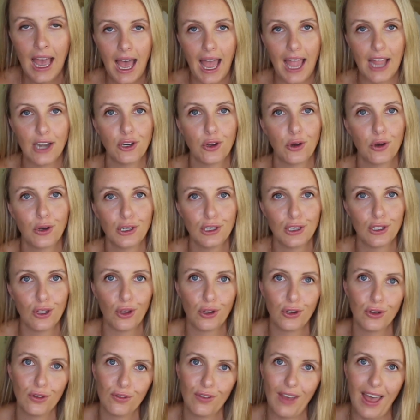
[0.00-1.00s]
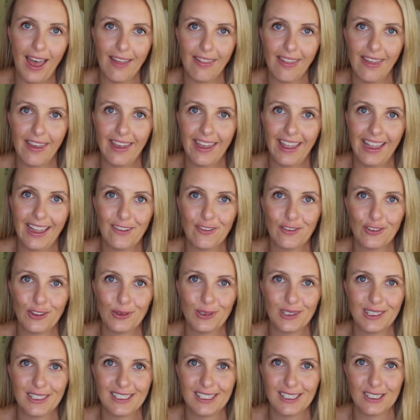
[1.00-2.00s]
I know a lot of other
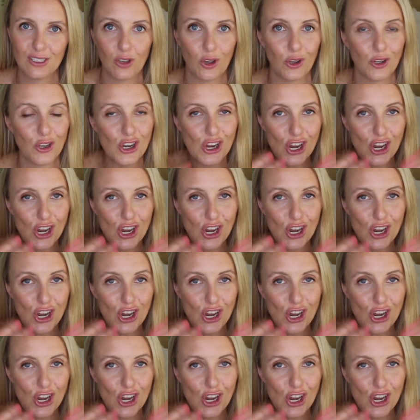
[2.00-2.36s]
influencers on